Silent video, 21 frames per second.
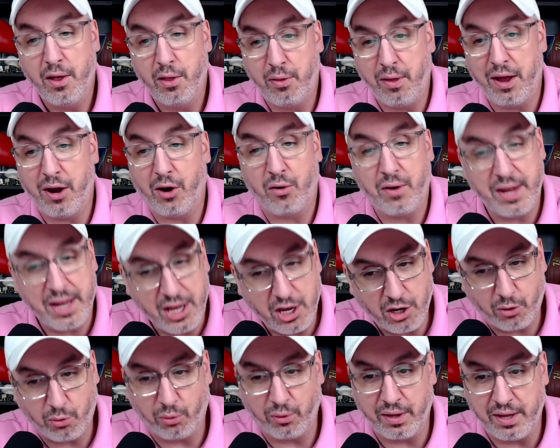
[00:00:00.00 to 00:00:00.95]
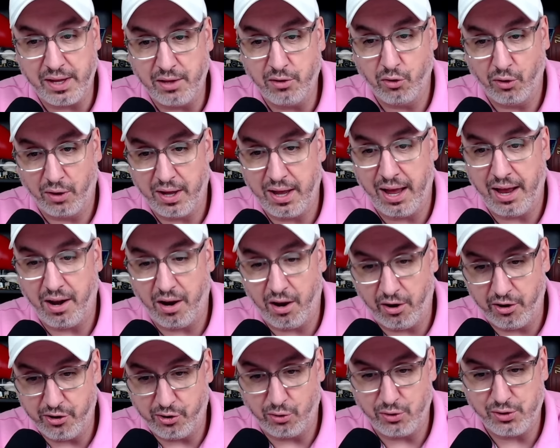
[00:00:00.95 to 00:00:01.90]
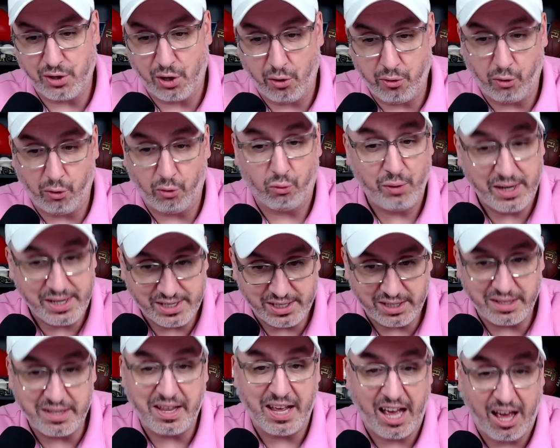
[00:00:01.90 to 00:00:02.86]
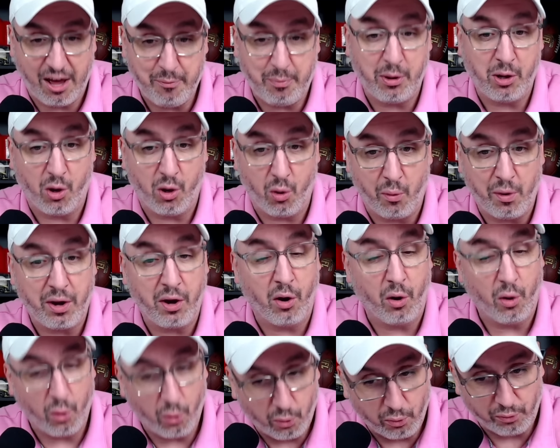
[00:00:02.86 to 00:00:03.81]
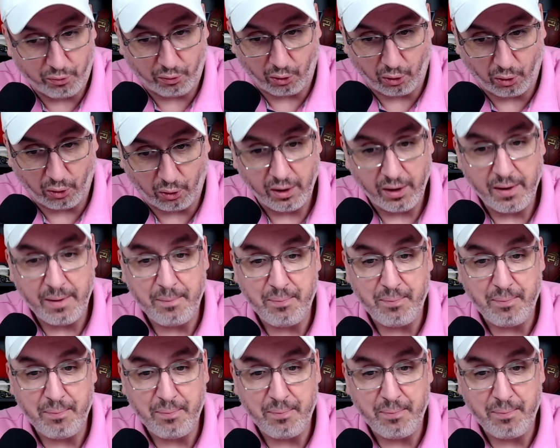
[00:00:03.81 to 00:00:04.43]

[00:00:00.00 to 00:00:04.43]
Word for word: They are equally looking at unders, although recently they have been going over.